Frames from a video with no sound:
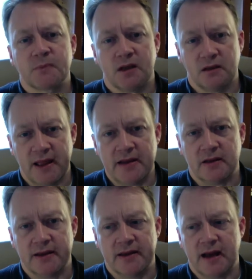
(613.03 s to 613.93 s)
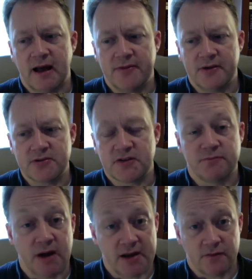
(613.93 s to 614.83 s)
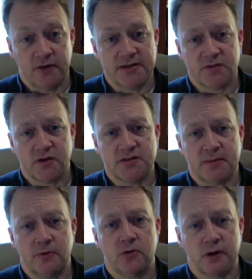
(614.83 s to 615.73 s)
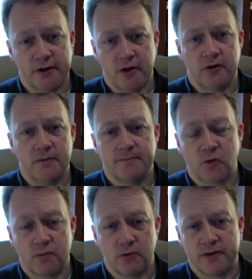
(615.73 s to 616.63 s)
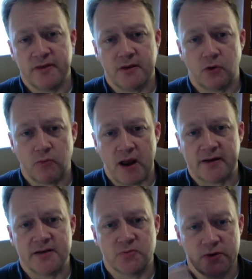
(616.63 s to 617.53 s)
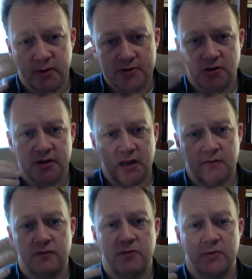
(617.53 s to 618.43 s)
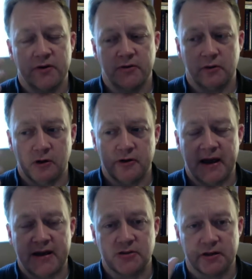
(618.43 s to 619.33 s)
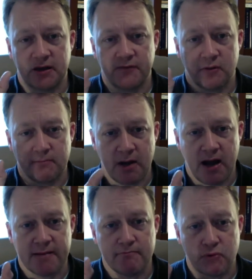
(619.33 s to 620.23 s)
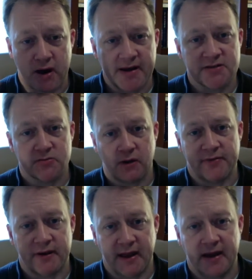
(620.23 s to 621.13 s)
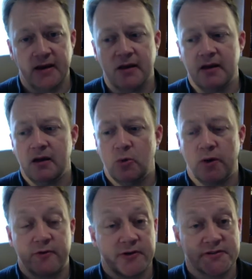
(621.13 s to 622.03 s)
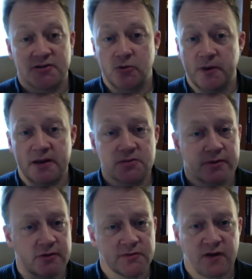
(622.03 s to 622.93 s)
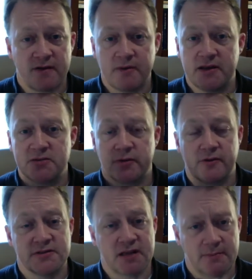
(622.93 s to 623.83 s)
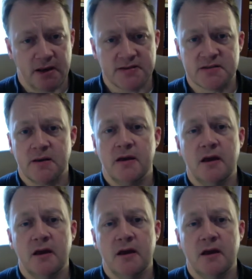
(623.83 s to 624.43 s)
lately on the use of mindfulness, for example, or yoga, or breathing, or practice. When you learn to actually give your mind breaks throughout the day, whether it's 2 minutes, whether it's 5 minutes, whether it's 10 minutes,